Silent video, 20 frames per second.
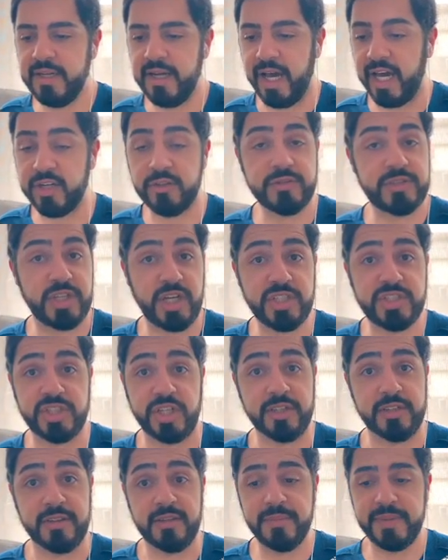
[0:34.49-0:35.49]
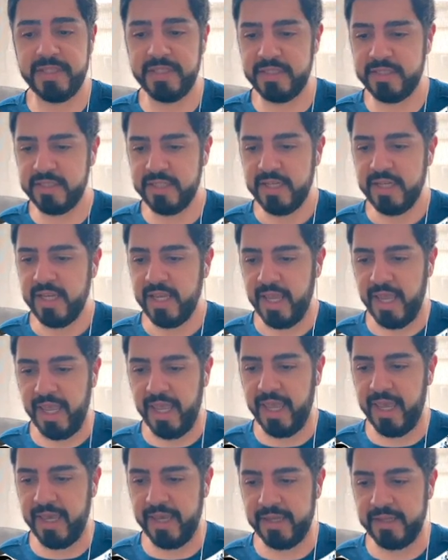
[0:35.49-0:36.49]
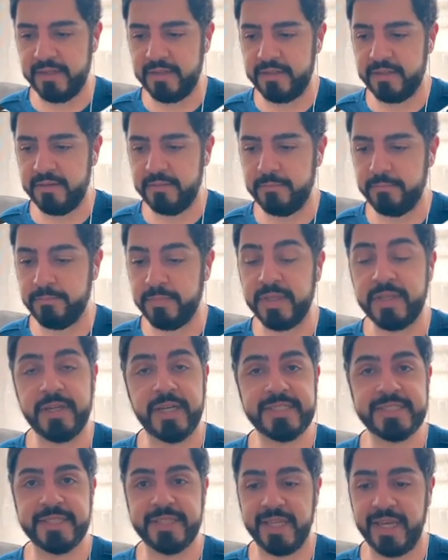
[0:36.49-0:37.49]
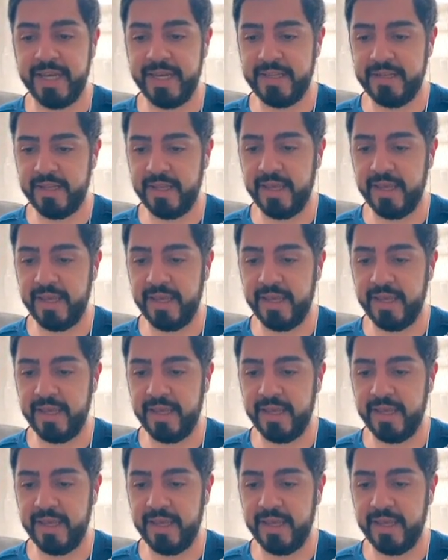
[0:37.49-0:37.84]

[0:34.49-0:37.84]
I don't touch Unlimited, and because of that,